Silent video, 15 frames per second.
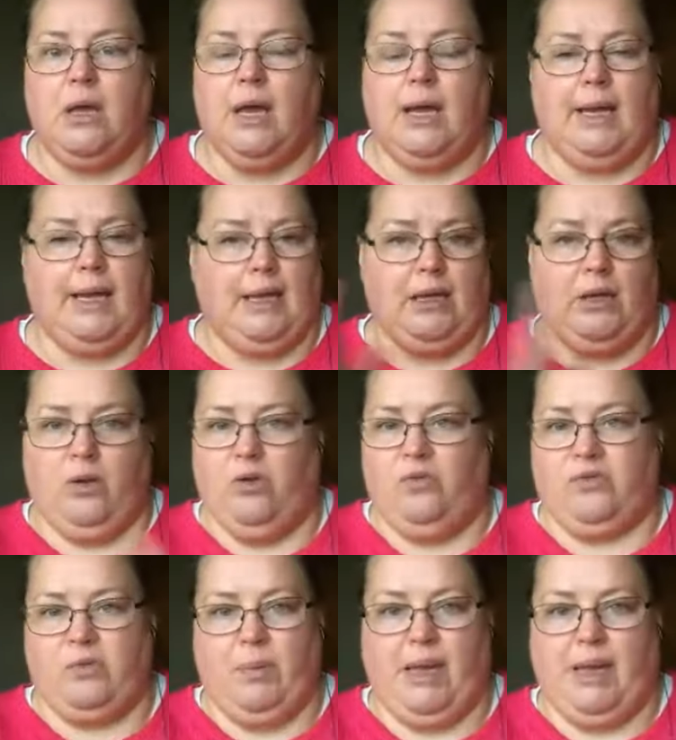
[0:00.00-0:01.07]
And let go
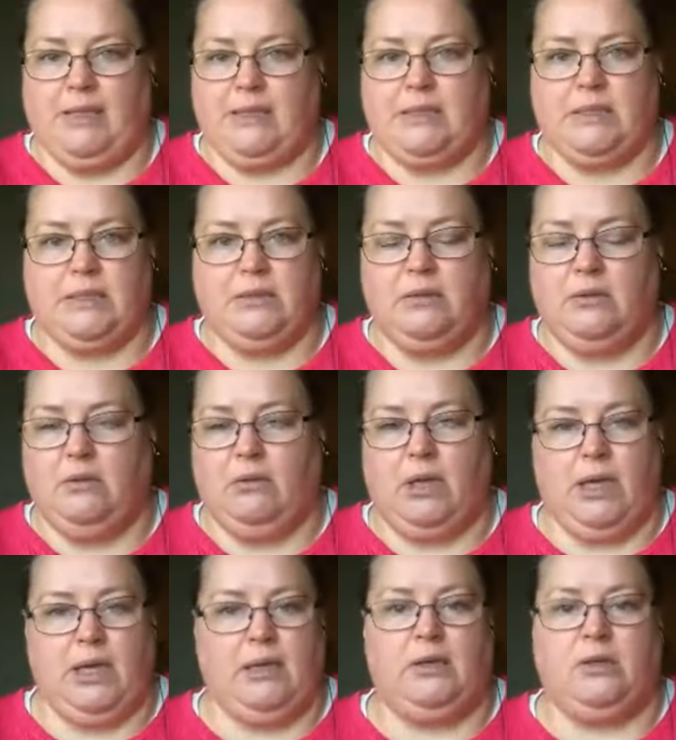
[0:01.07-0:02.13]
of the past.
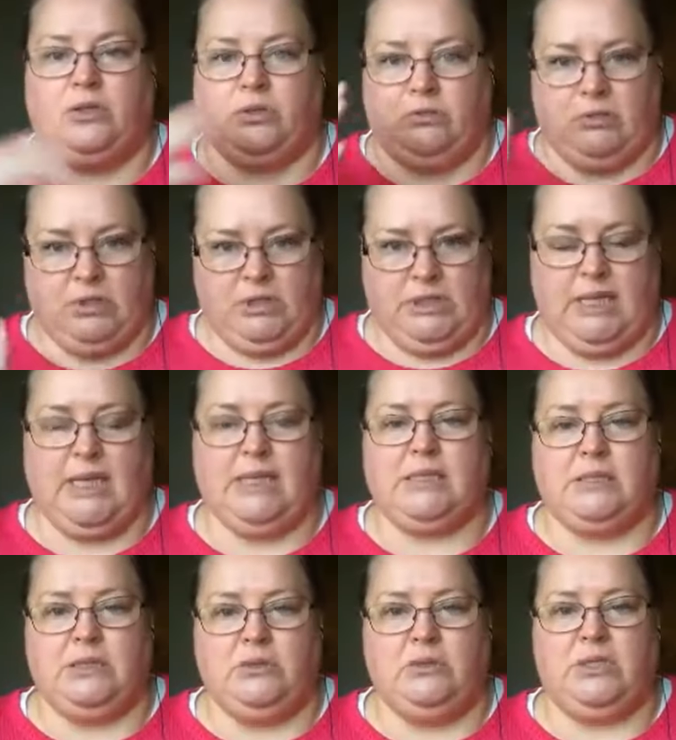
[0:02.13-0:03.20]
Okay, today is
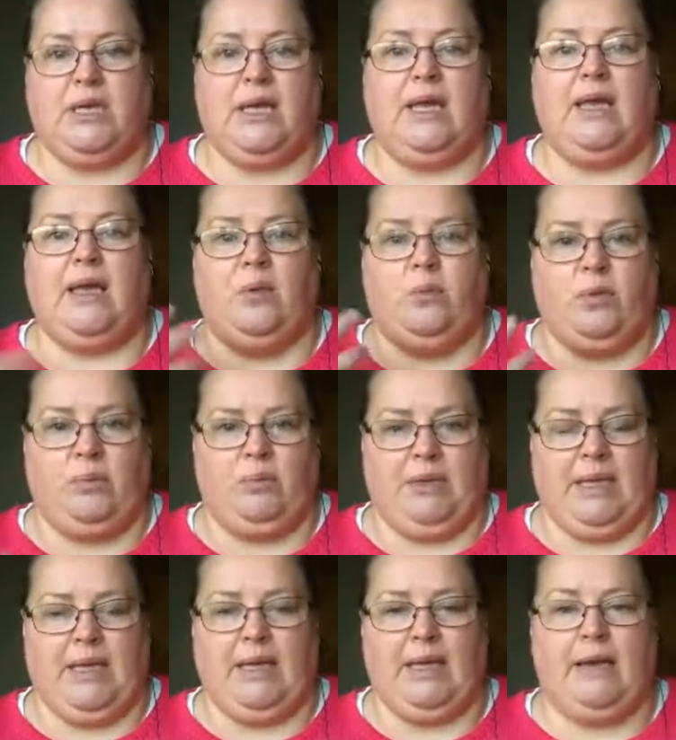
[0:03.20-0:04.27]
a new day, and we
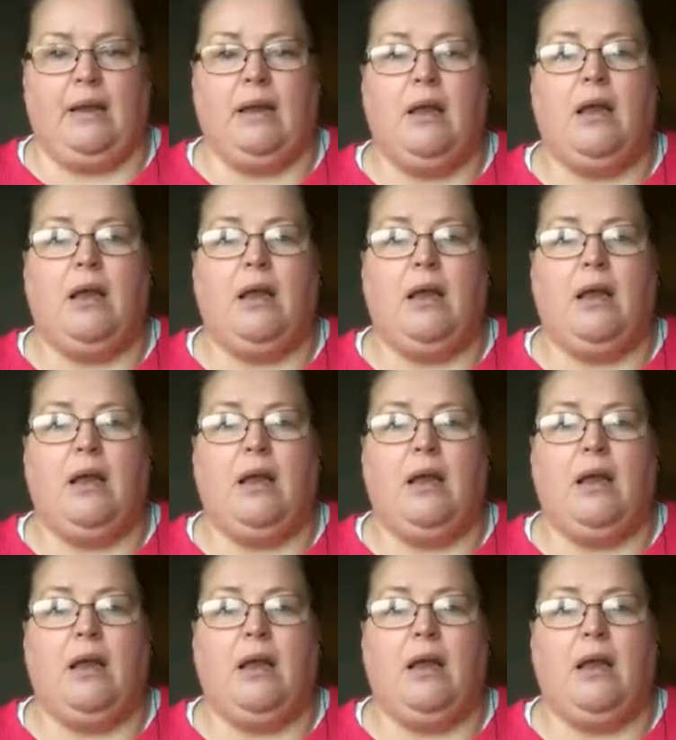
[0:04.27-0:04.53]
begin,